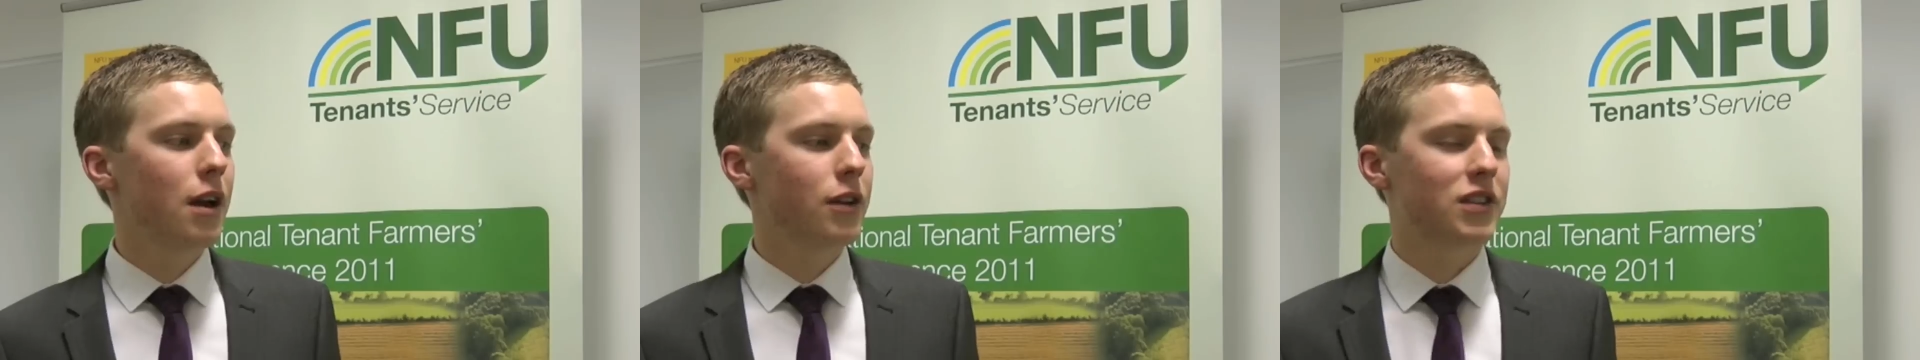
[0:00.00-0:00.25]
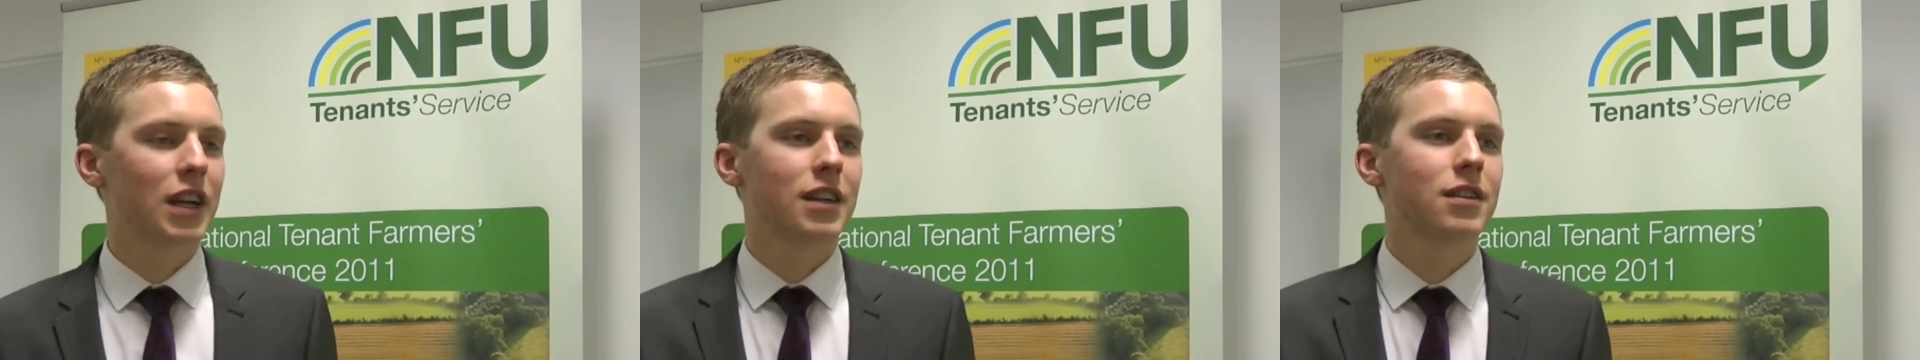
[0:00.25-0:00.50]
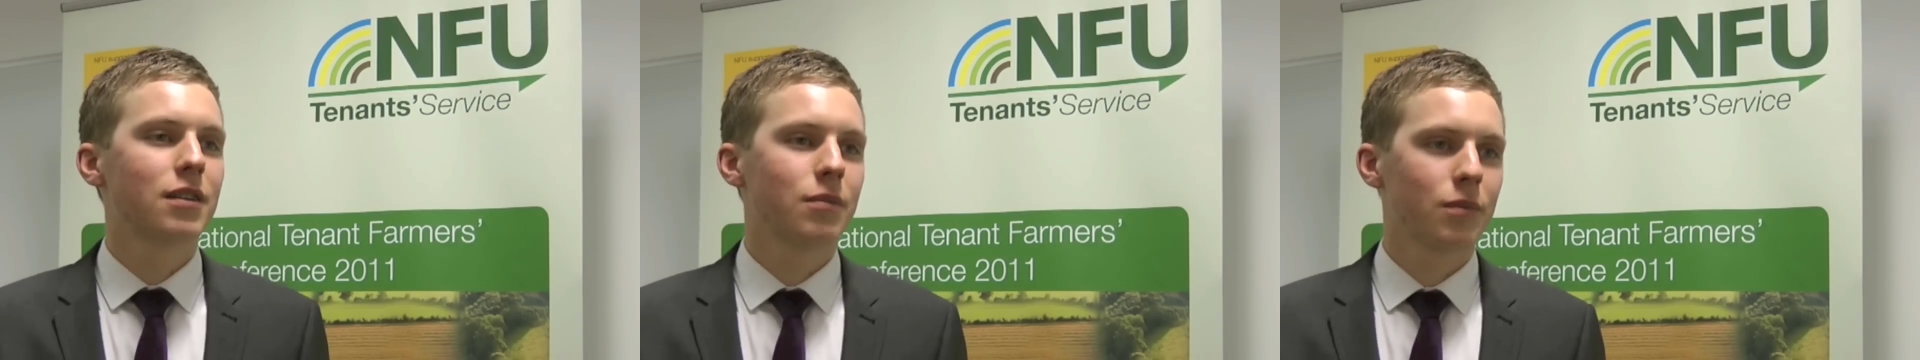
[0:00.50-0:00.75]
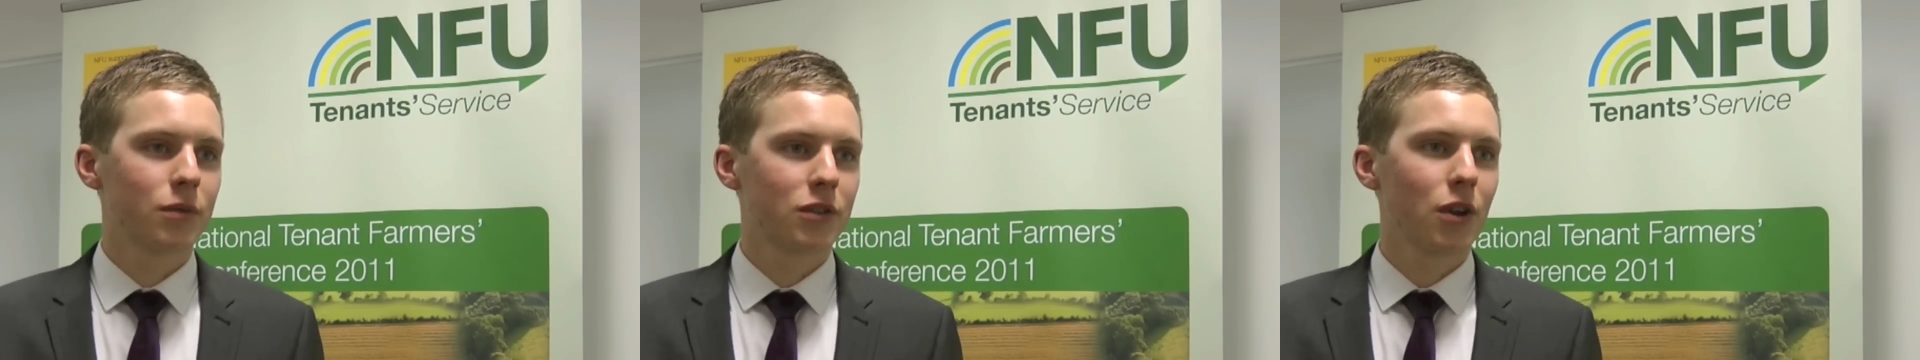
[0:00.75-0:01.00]
You send
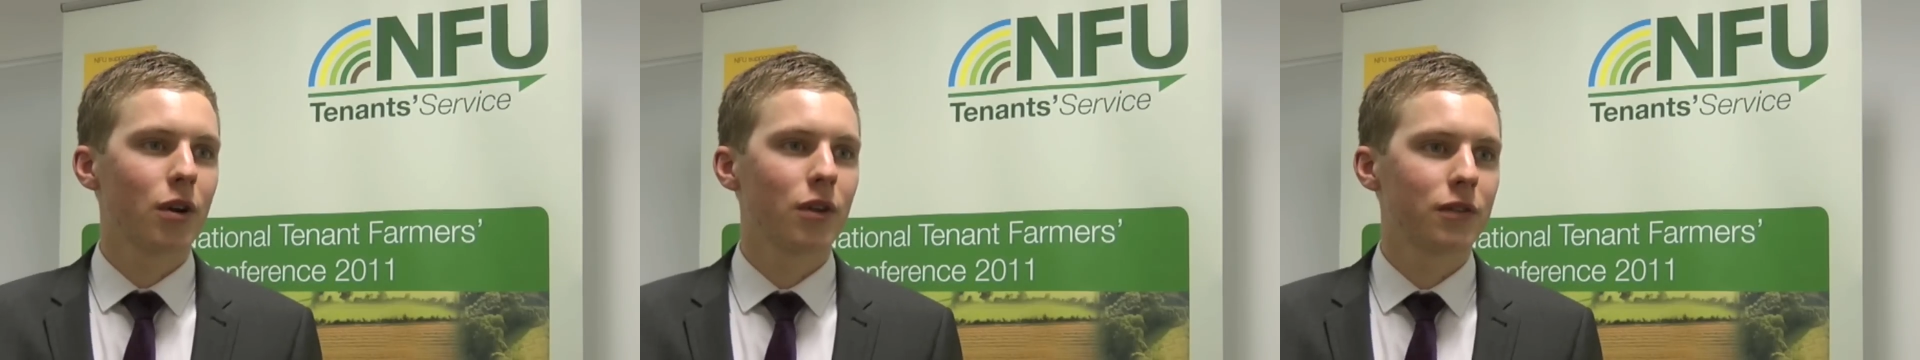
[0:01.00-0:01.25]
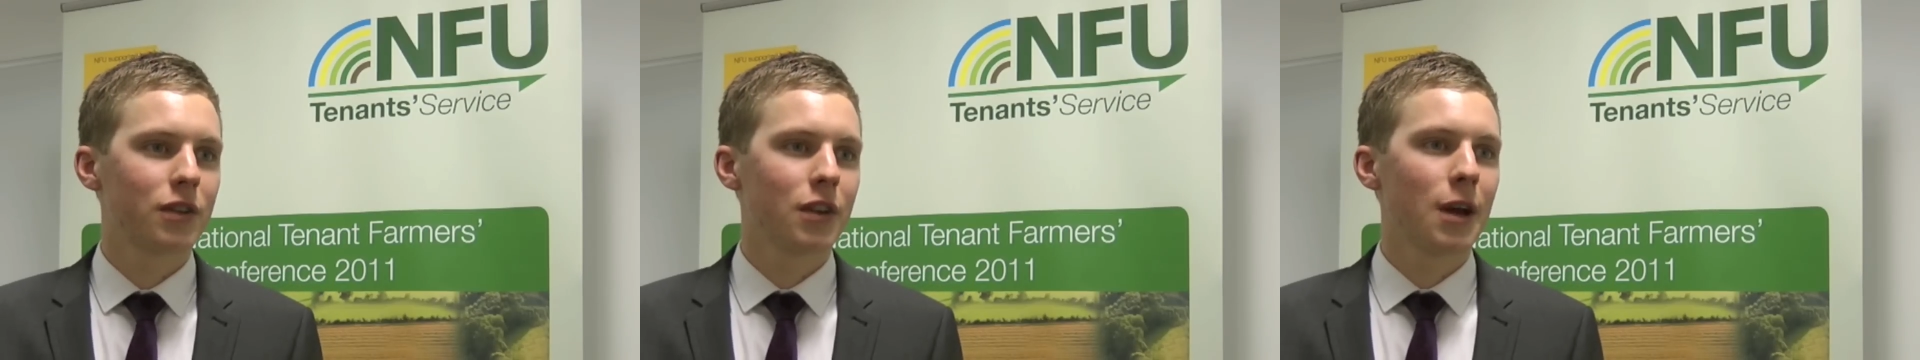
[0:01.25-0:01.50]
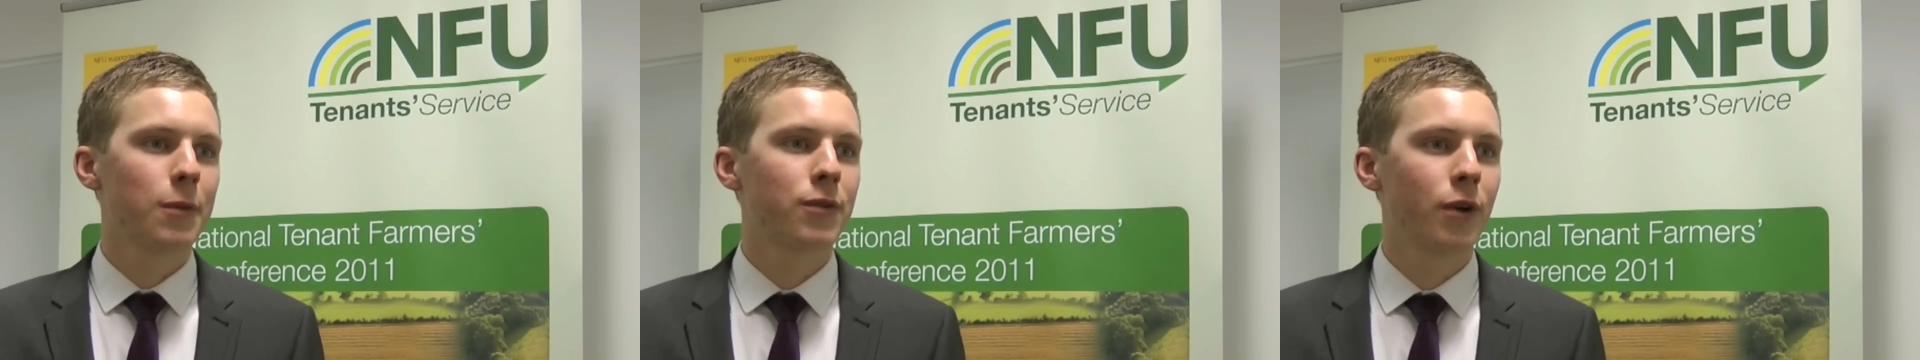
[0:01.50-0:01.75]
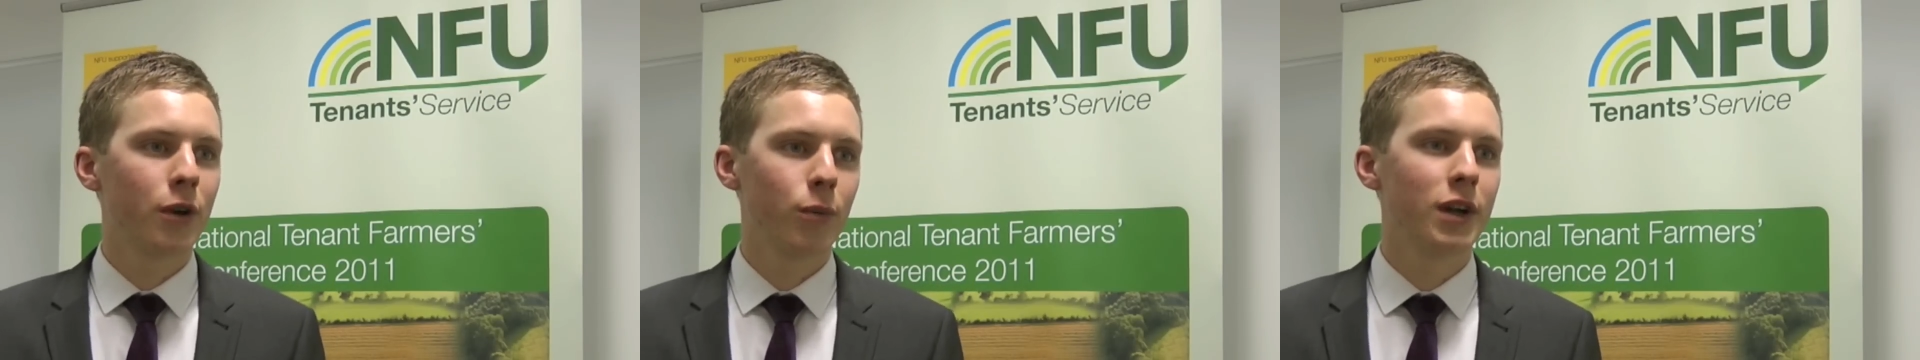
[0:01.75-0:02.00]
stock off to the abattoir on a